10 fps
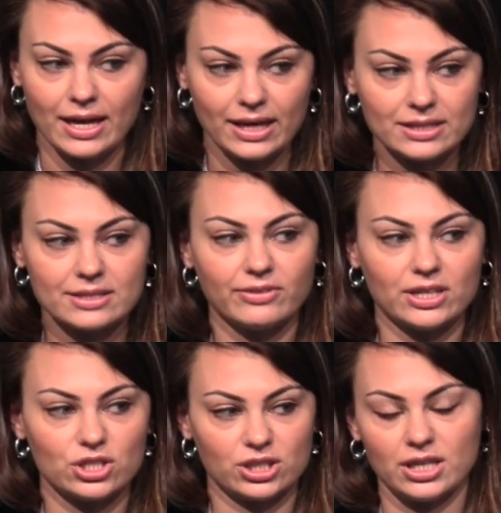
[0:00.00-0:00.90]
and
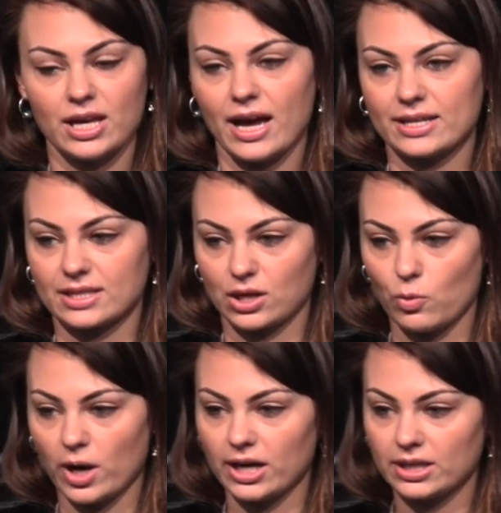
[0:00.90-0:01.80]
eventually has
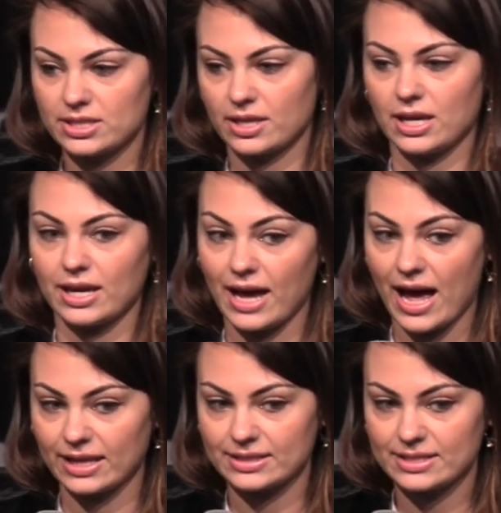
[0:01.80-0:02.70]
acquired the
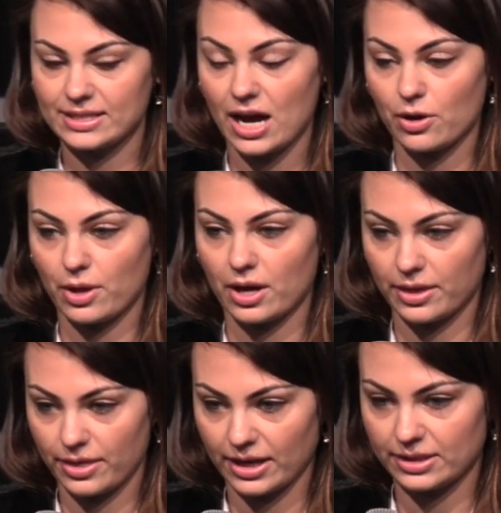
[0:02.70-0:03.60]
enhanced
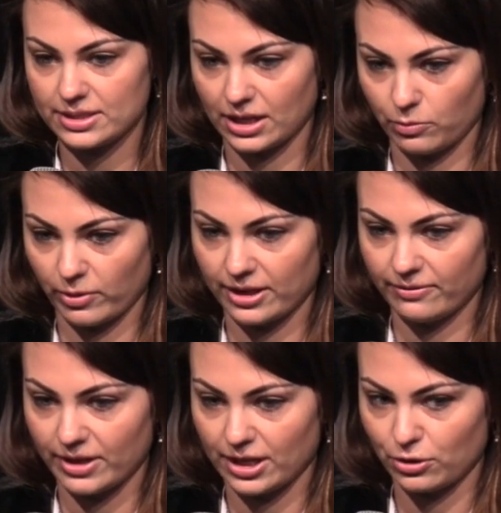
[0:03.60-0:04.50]
authentic
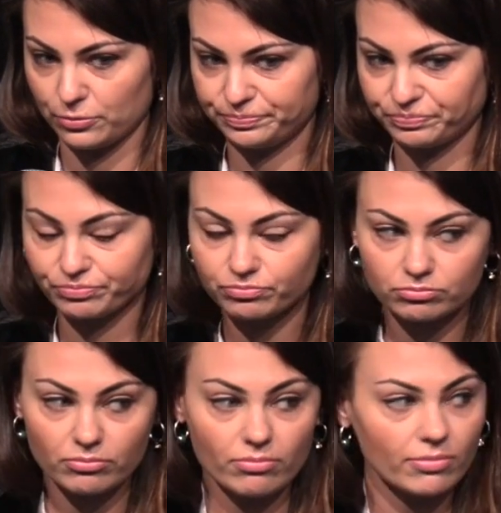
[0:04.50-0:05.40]
value.
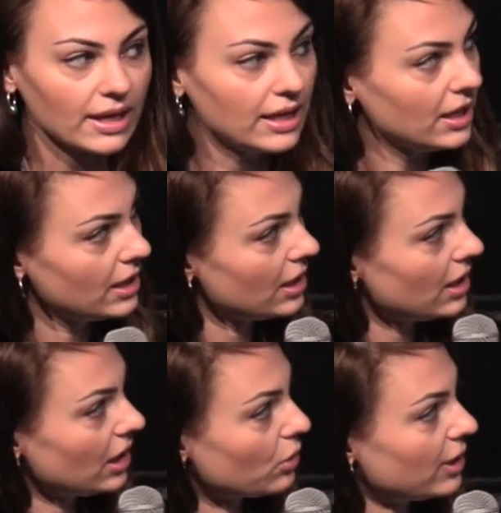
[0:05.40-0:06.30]

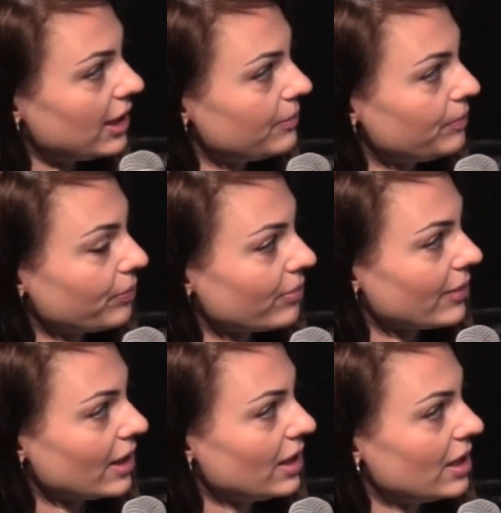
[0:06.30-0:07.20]
Equally,
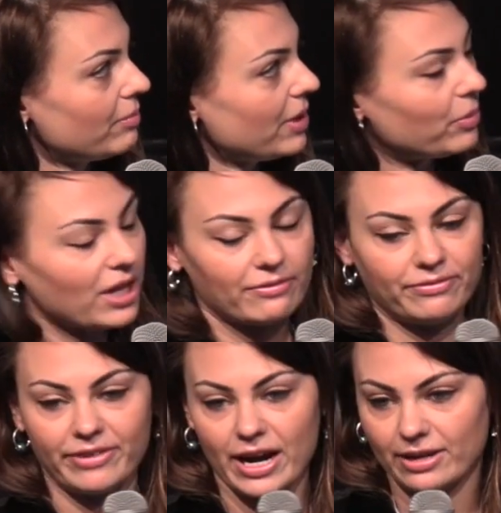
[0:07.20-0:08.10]
people
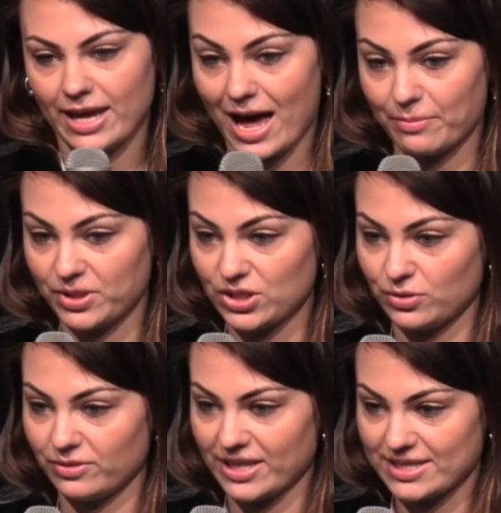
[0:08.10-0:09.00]
are very happy
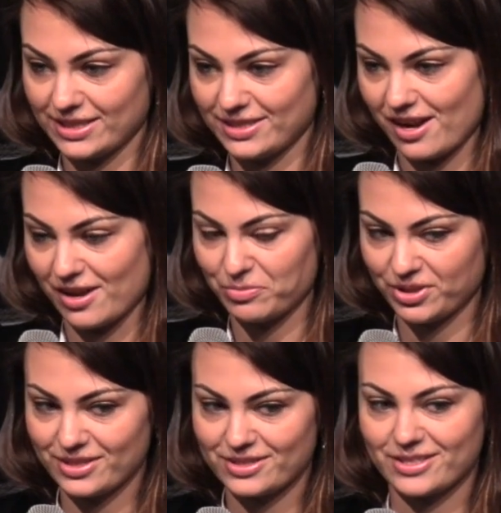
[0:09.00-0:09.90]
to invest in
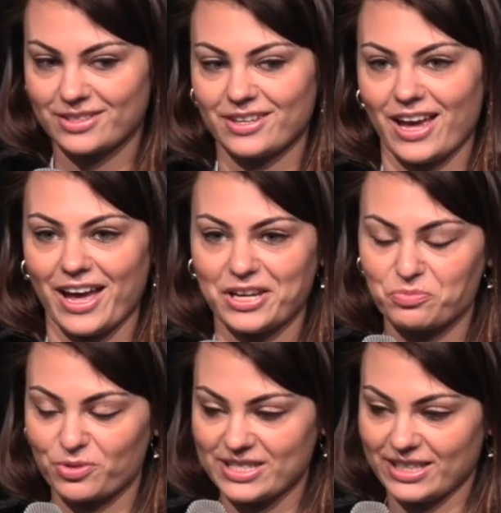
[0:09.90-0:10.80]
diamonds
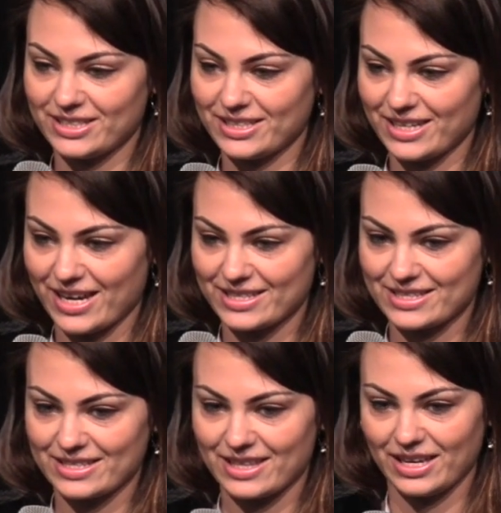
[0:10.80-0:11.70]
and present it
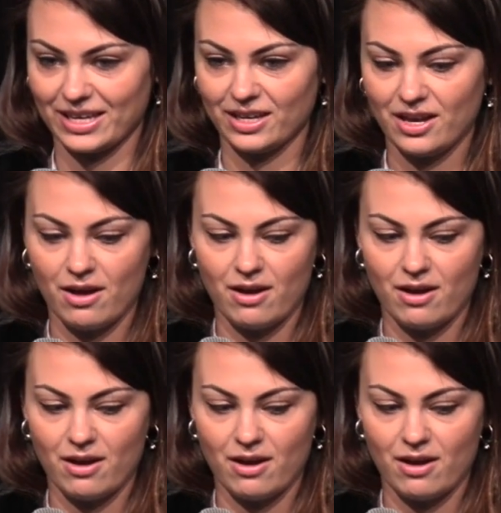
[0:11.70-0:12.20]
as the